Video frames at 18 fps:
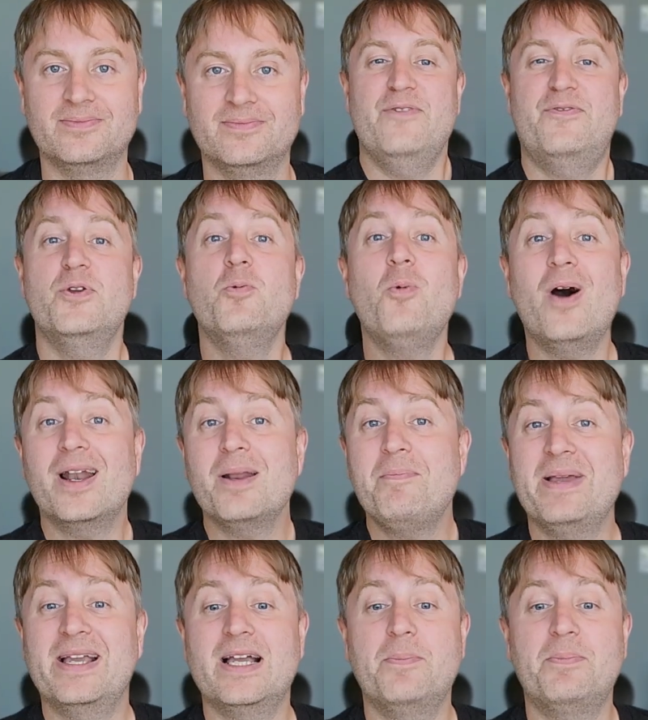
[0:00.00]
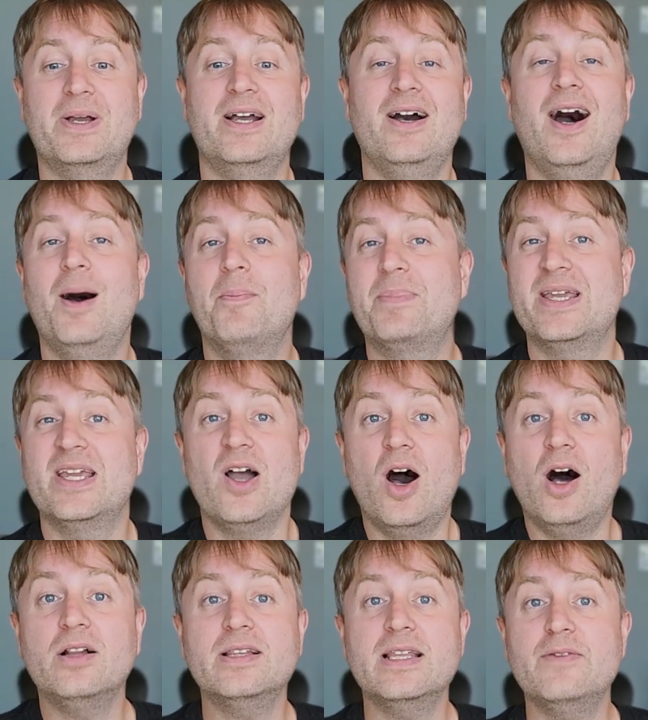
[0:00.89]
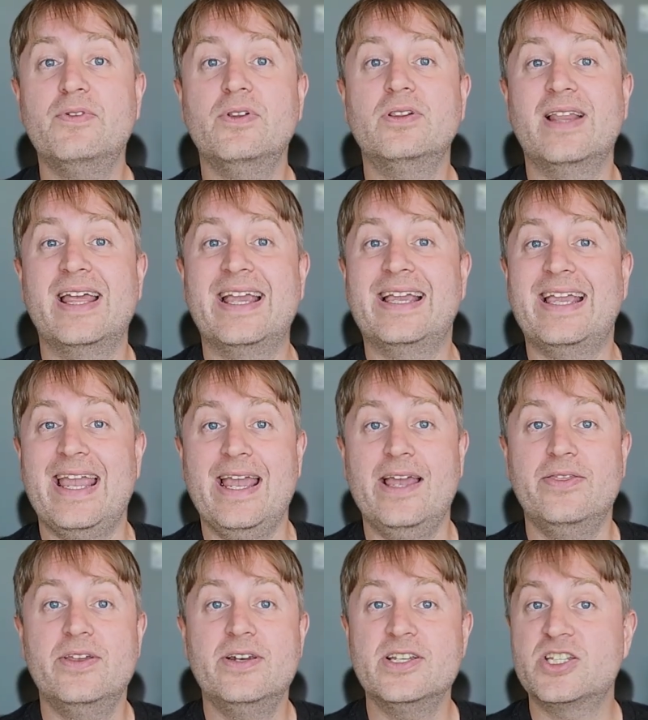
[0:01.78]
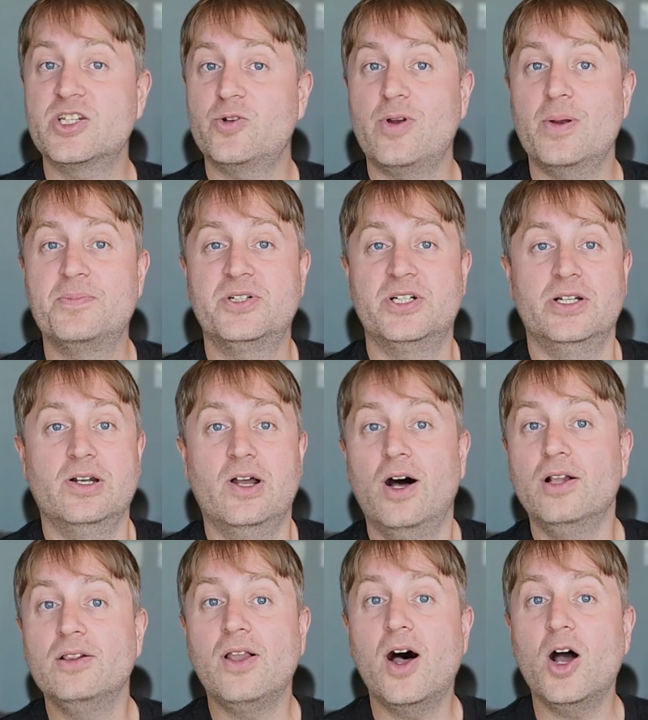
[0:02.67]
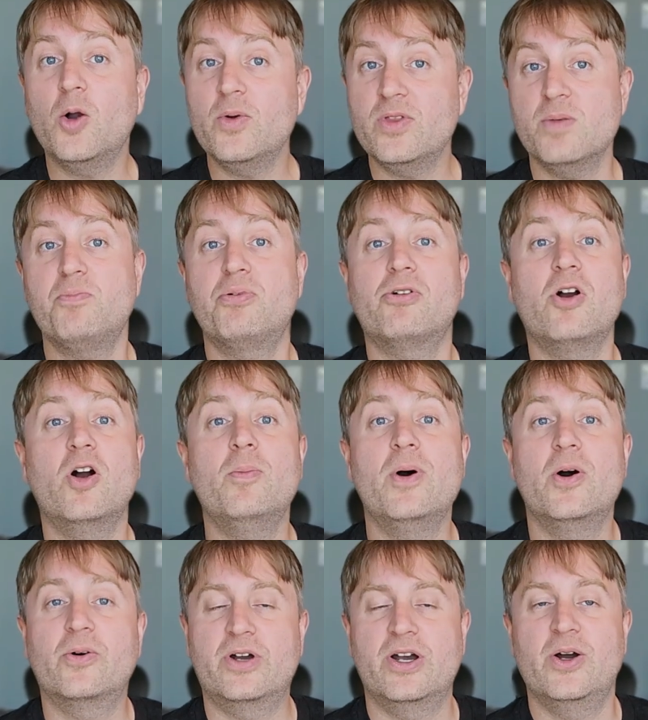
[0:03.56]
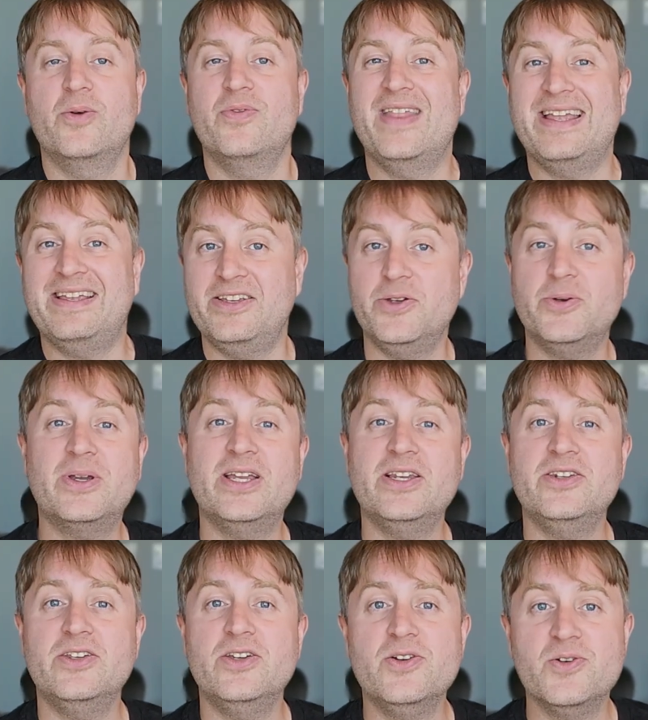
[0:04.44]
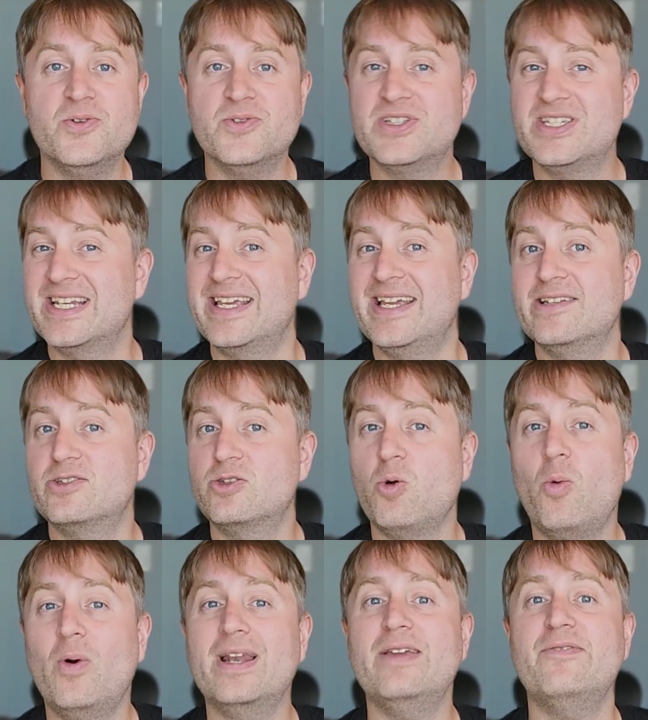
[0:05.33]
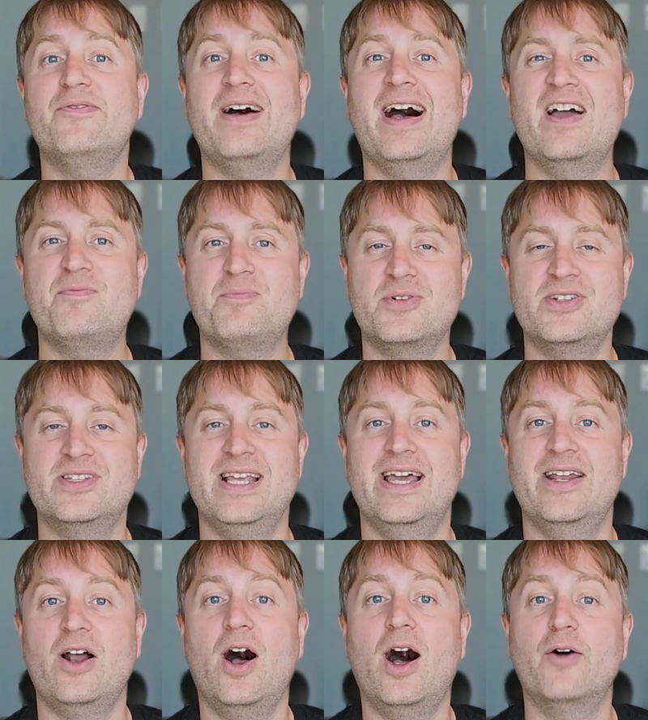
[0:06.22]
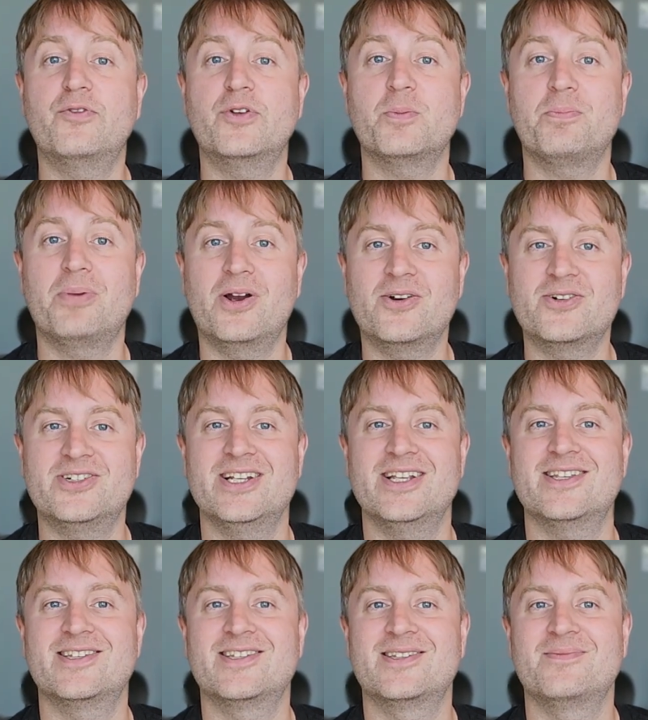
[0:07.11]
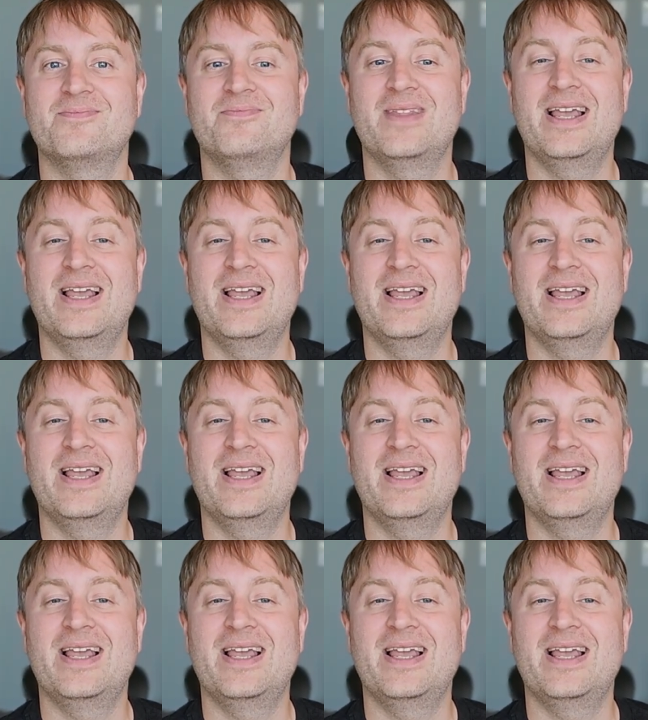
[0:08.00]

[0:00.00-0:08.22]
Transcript: If you want to pick up a copy, I'll leave a link in the description, along with a promo code that you can use to get 25% off your purchase.